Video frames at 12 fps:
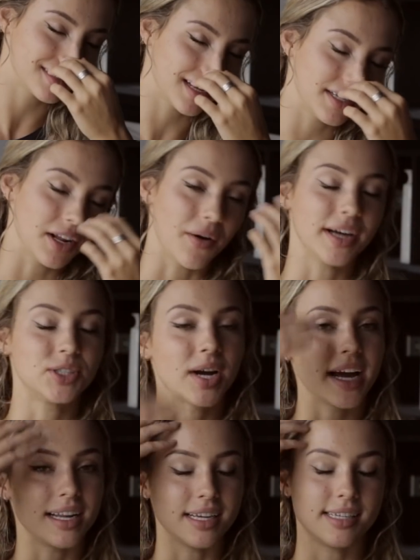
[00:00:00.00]
you know, I
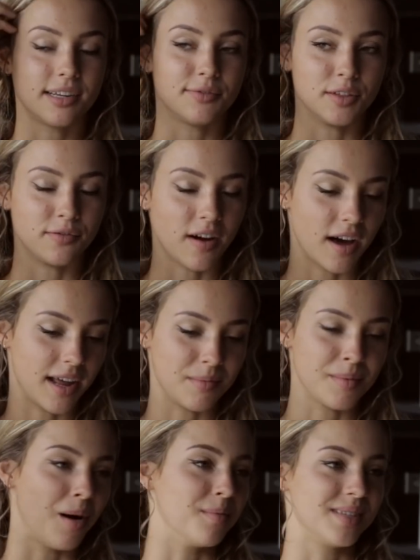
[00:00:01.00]
tried and I did it for fun. I
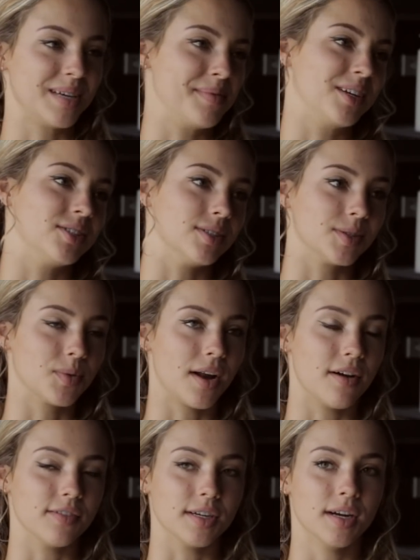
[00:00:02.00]
had my mom take pictures,
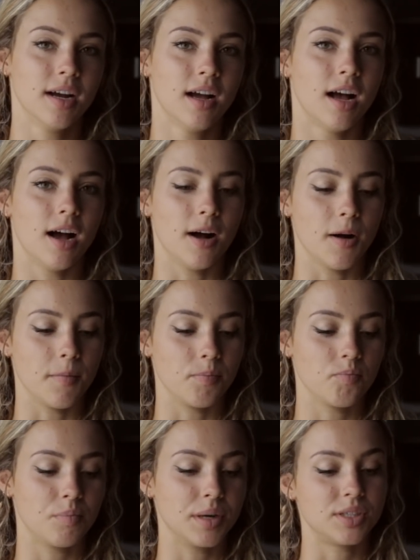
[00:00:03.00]
whatever.
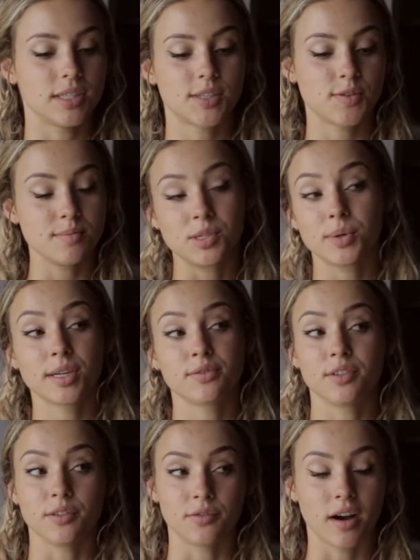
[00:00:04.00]
But just from doing
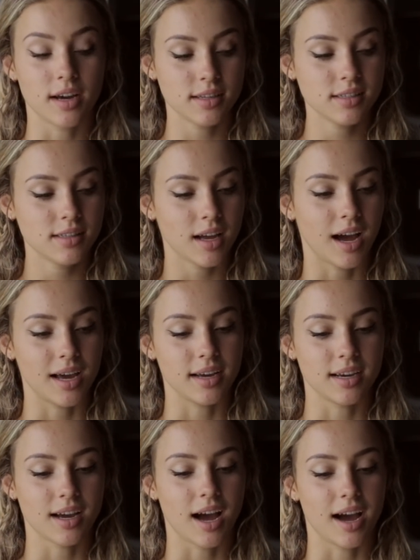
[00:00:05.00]
it for fun,
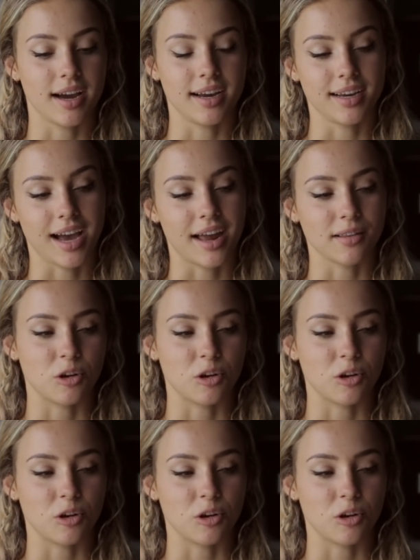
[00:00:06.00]
I had a